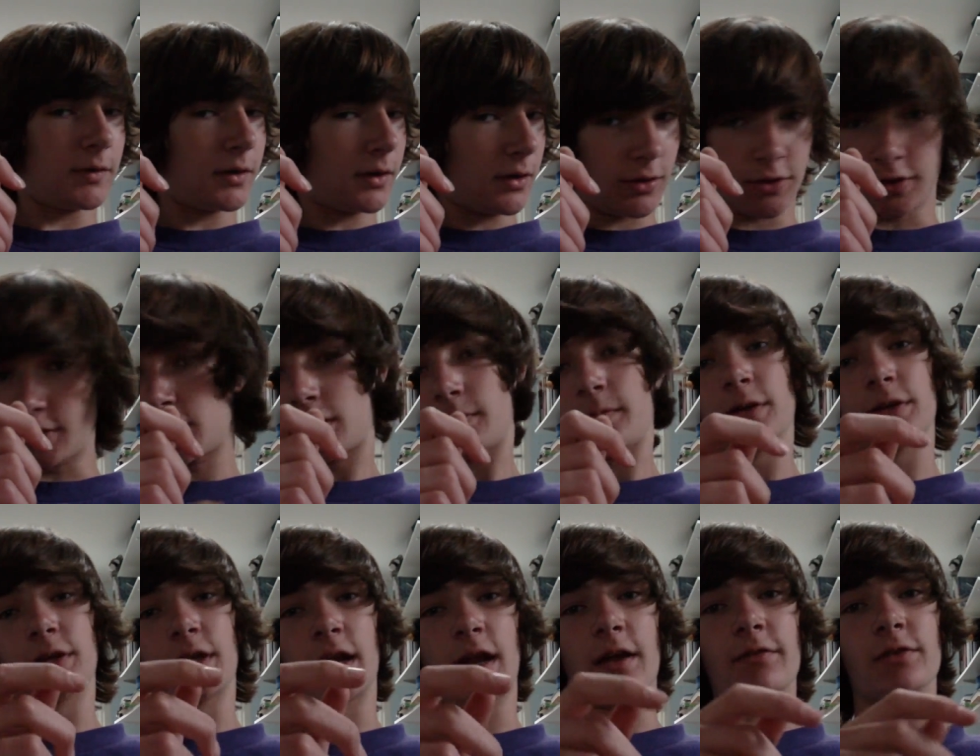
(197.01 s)
but I'll talk
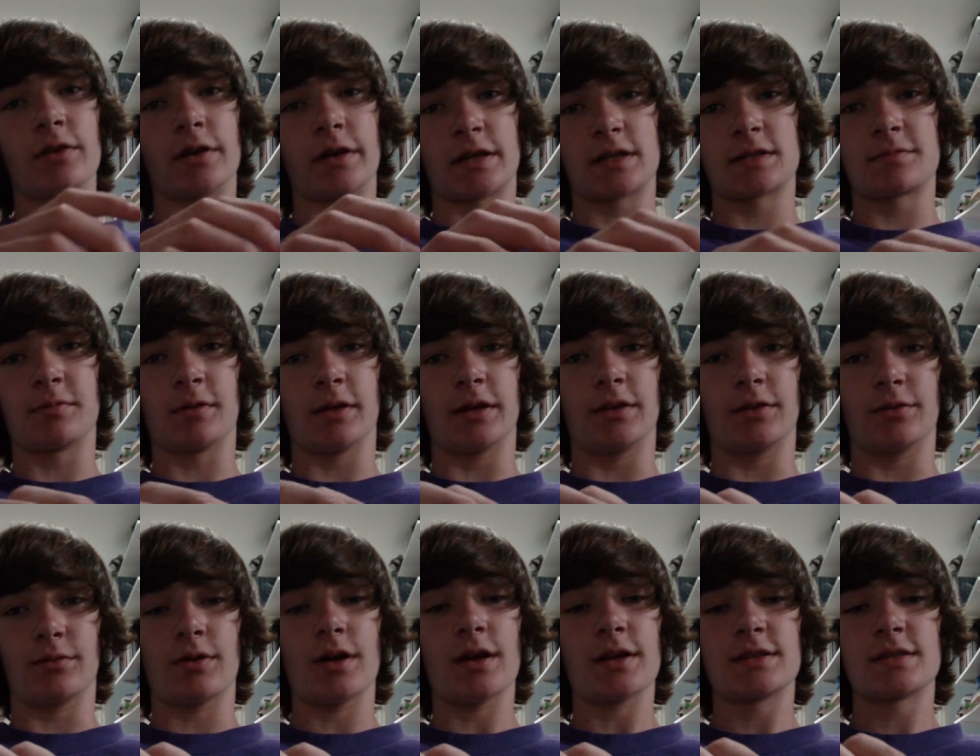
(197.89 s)
about that after I explain
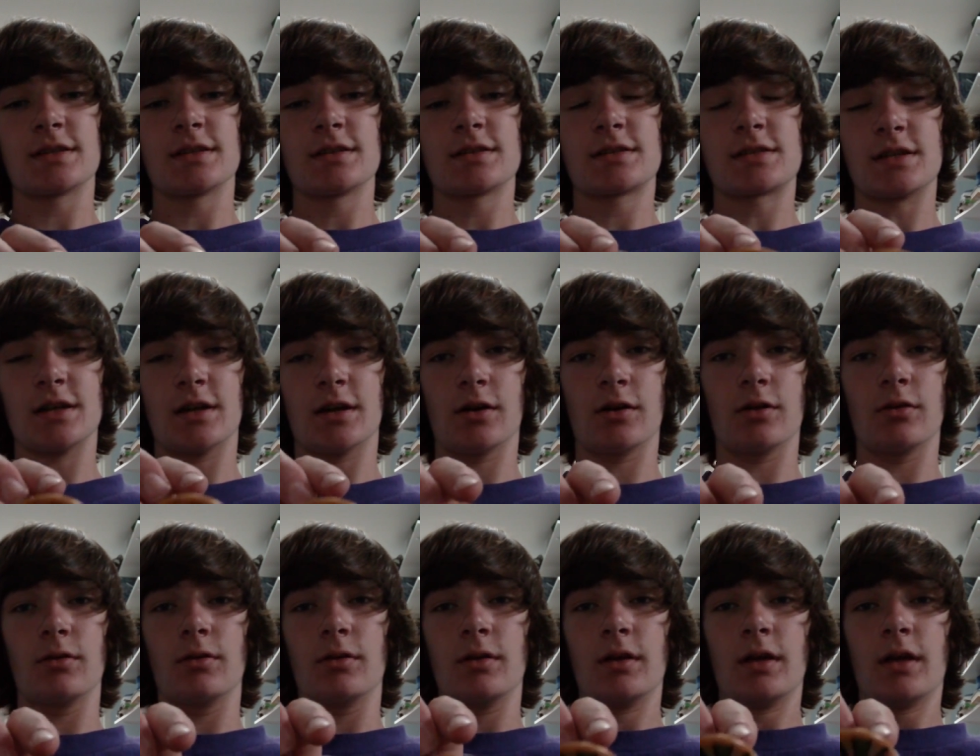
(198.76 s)
the rest.
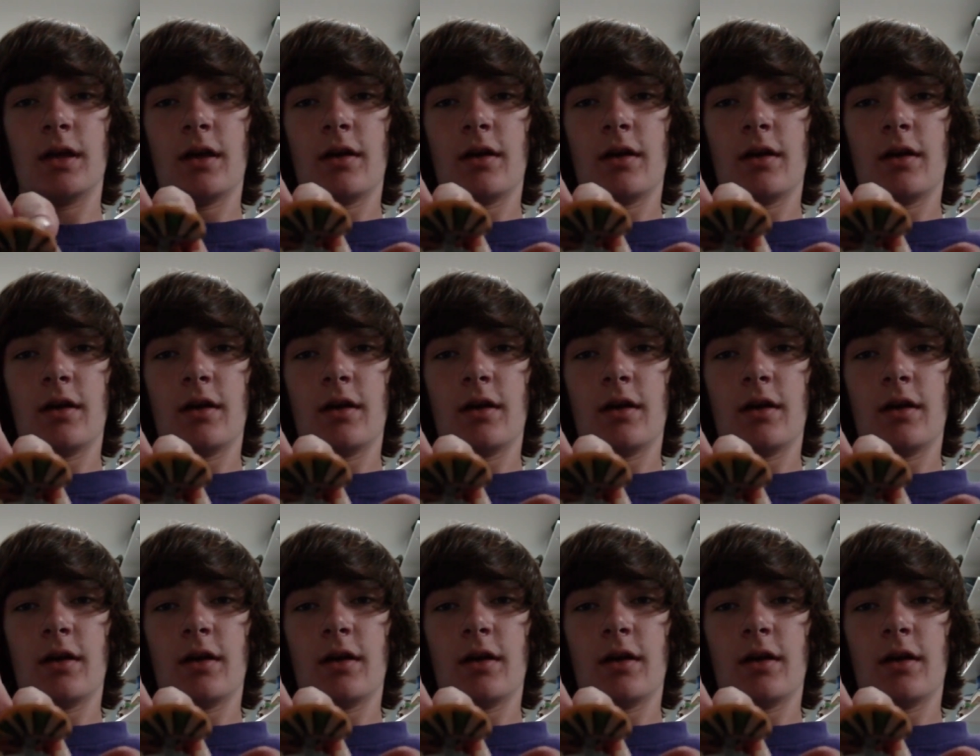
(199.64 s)
So,